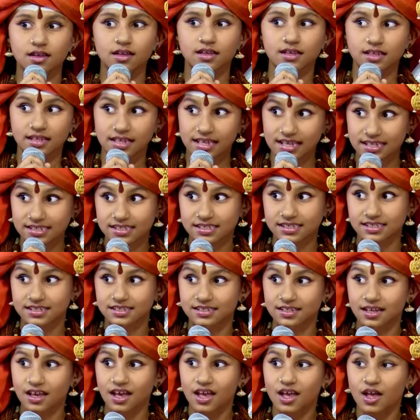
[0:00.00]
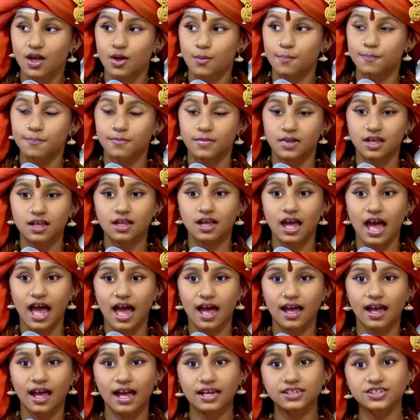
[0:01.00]
Yes.
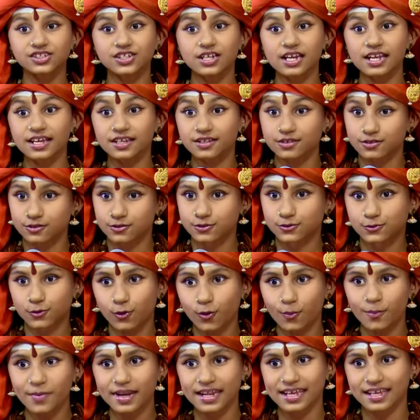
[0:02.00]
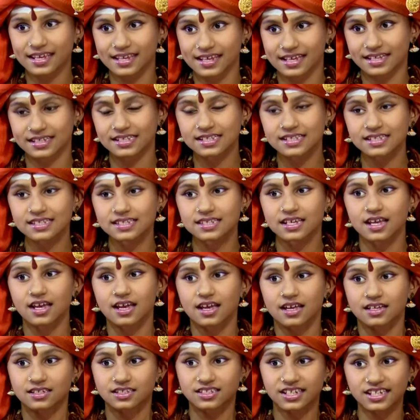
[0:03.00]
Actually, so many kids,
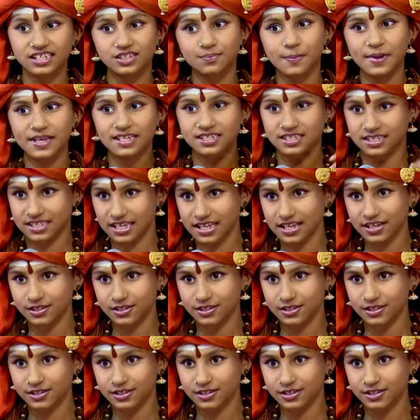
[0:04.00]
just by seeing